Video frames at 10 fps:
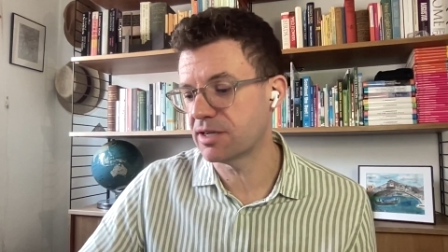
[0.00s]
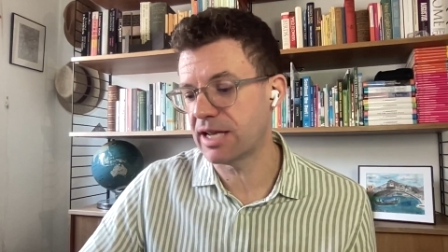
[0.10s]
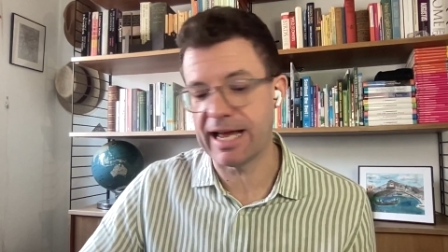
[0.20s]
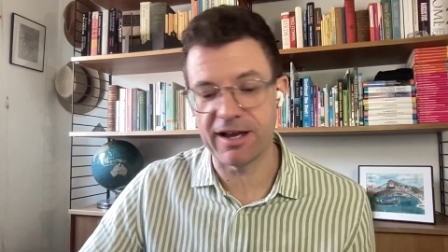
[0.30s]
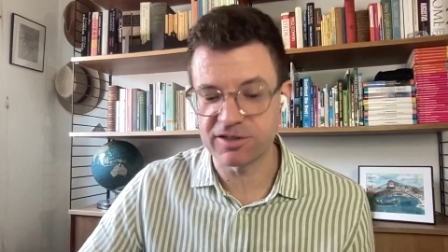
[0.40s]

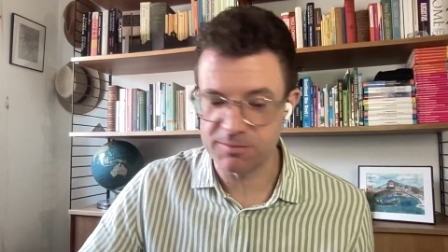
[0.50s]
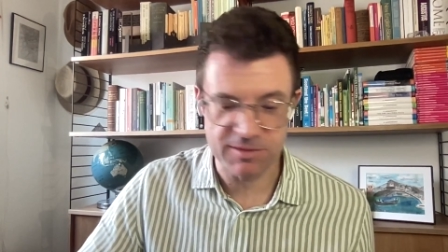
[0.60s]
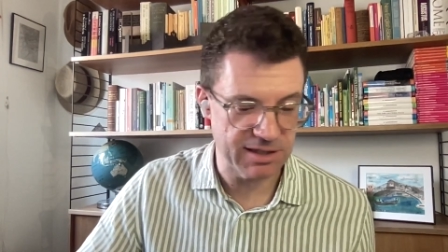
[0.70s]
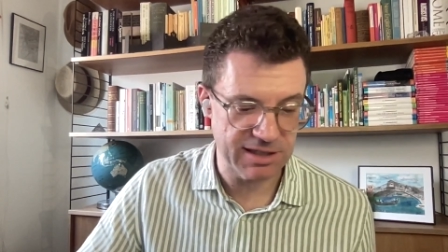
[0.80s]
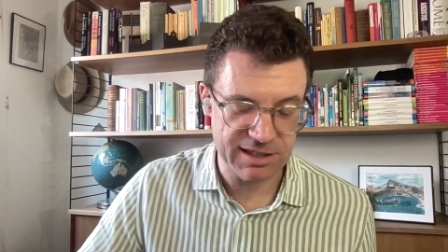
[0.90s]
how
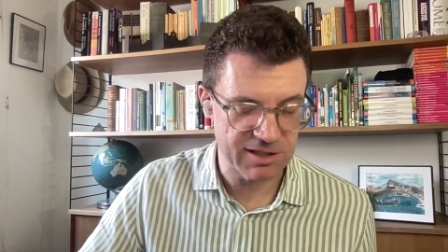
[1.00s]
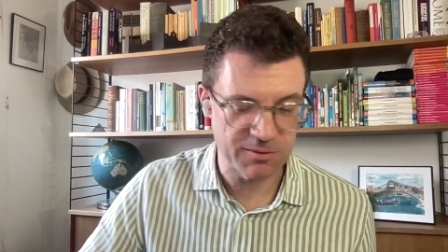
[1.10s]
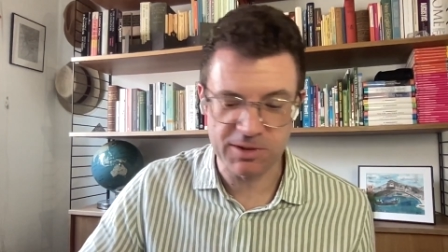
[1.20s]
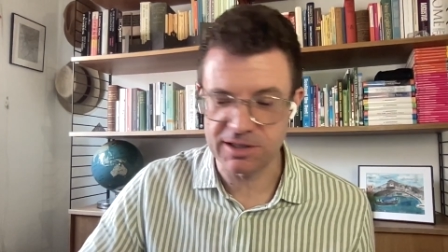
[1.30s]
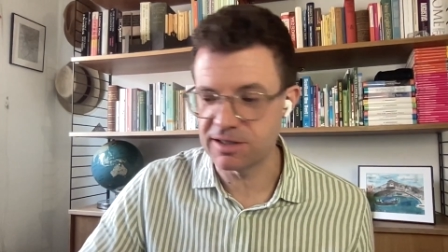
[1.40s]
something needs to
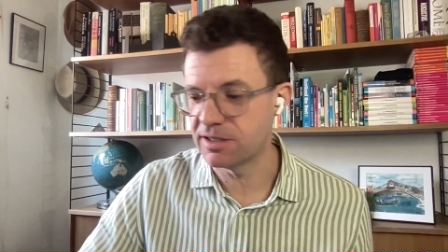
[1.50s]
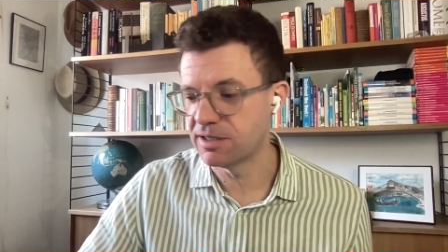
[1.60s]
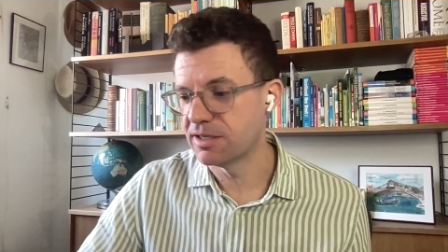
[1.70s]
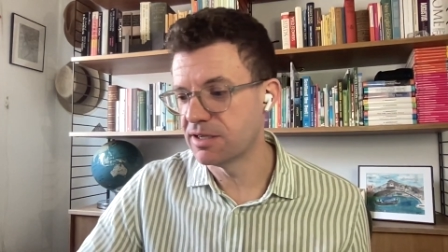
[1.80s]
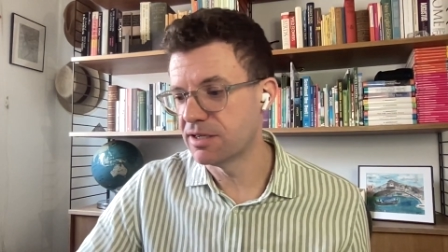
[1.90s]
be
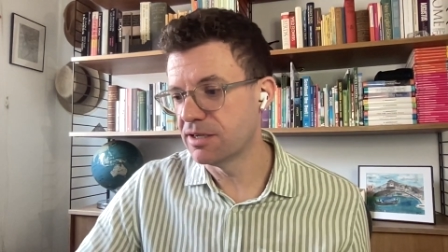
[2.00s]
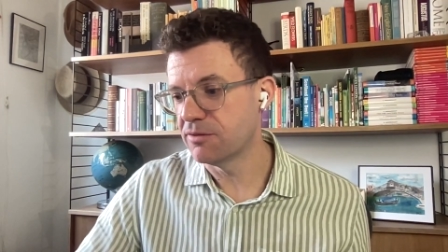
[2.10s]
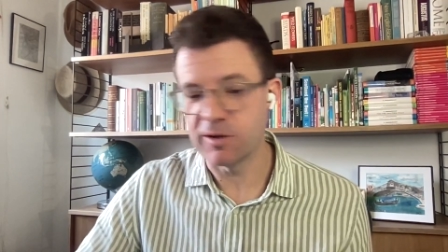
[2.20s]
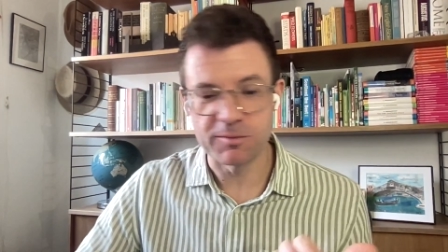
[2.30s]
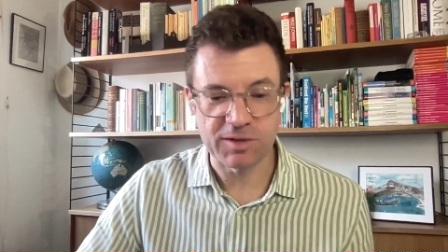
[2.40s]

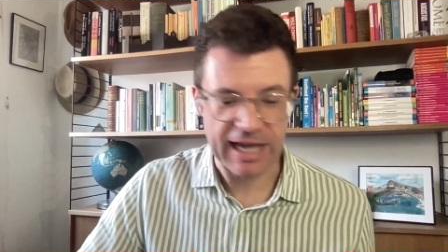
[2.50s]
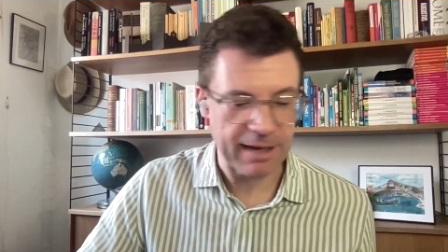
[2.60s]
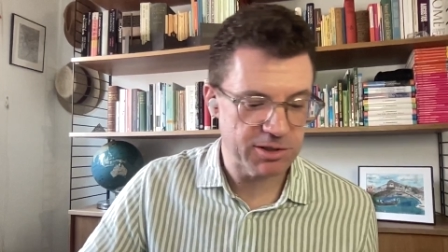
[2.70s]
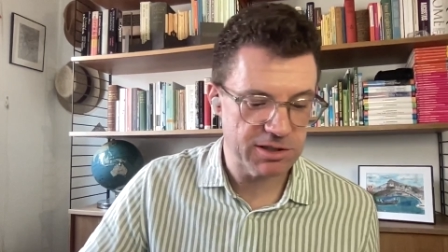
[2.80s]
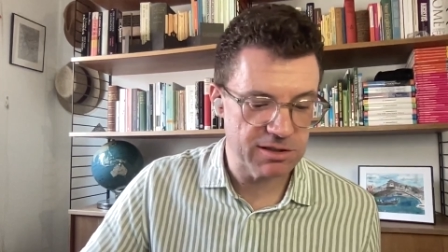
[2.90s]
filmed and
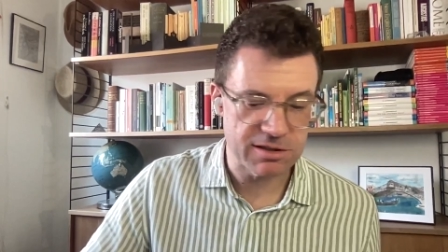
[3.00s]
captured.